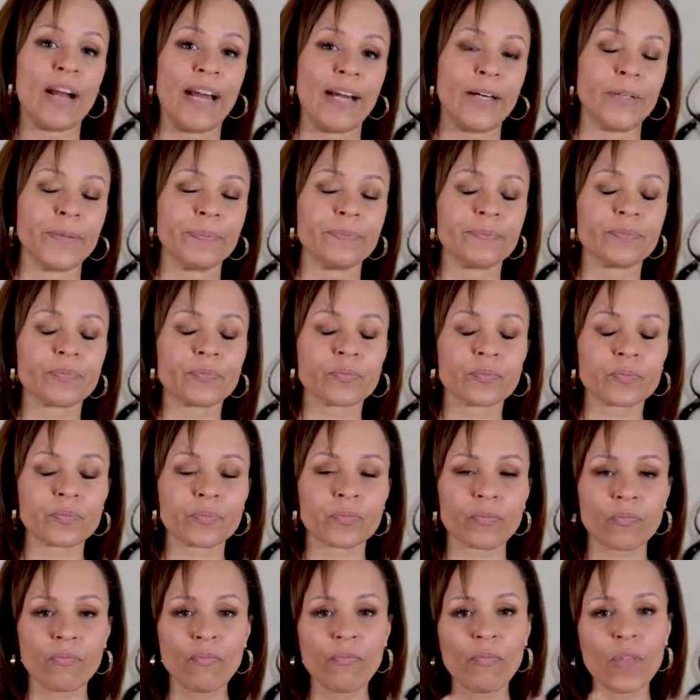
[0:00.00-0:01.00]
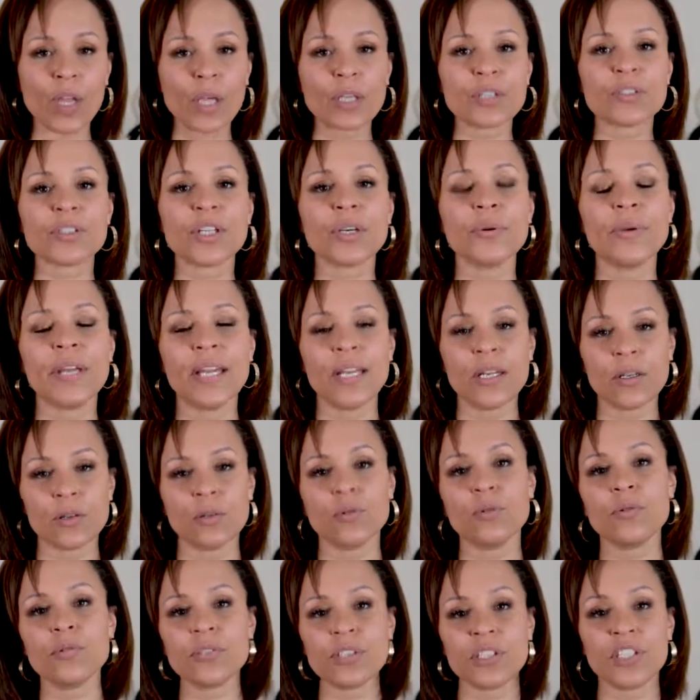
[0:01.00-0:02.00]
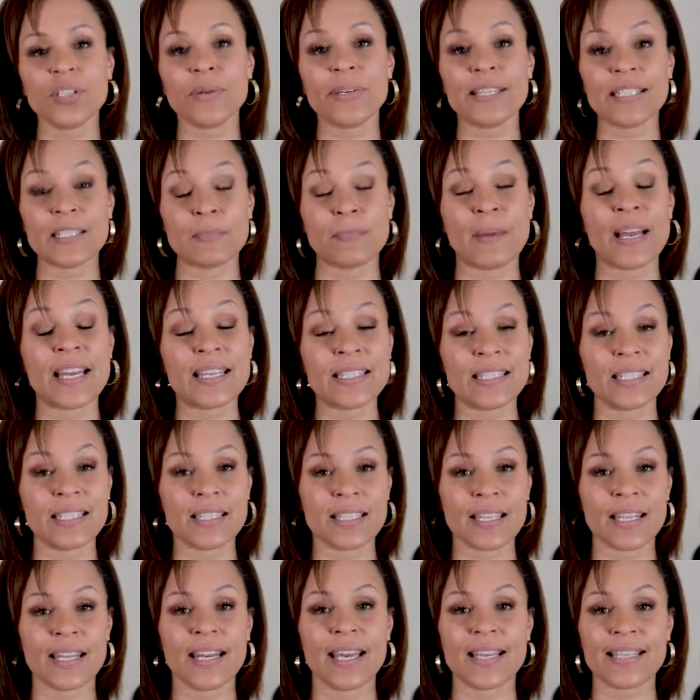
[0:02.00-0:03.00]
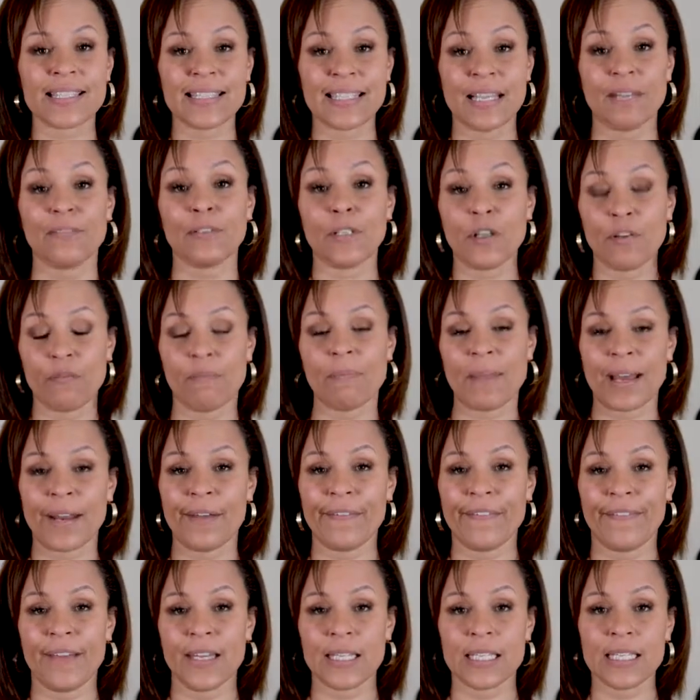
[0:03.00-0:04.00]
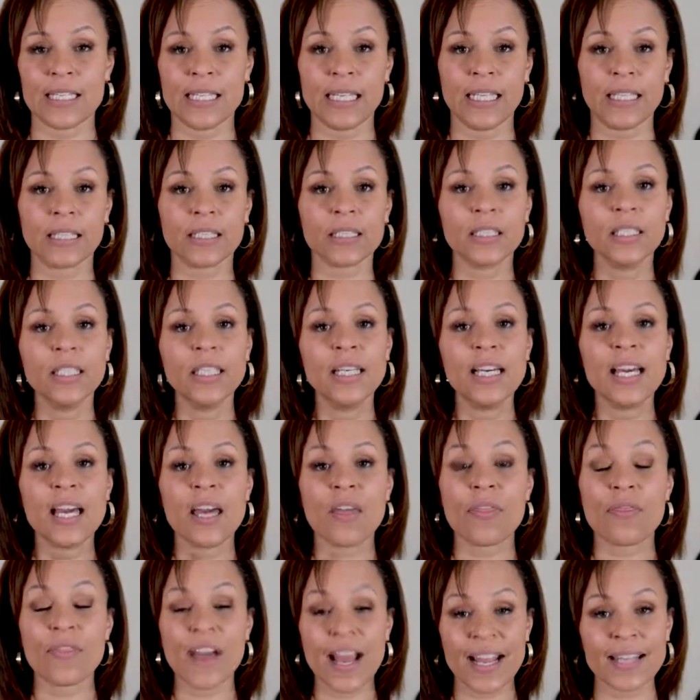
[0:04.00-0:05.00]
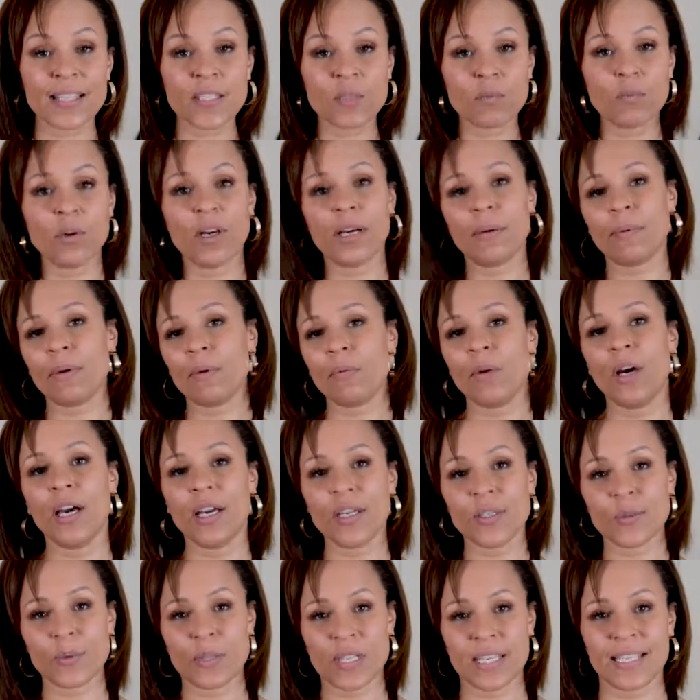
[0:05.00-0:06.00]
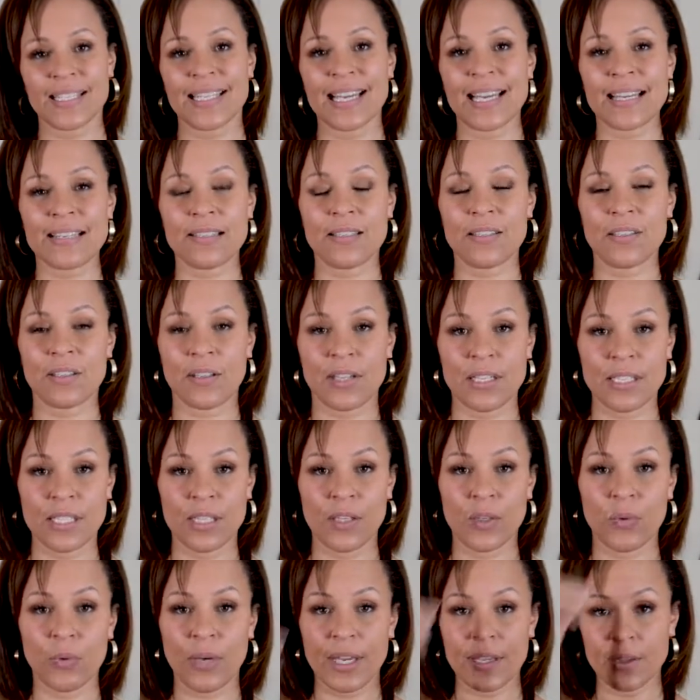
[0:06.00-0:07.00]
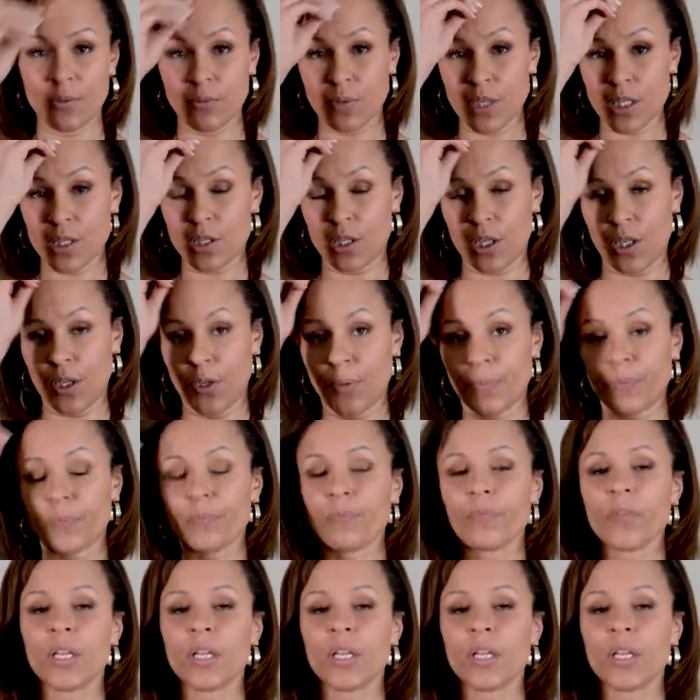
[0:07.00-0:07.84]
out. So in order to expand into the next level of manifesting, that's why we work with this exercise in the way that we do.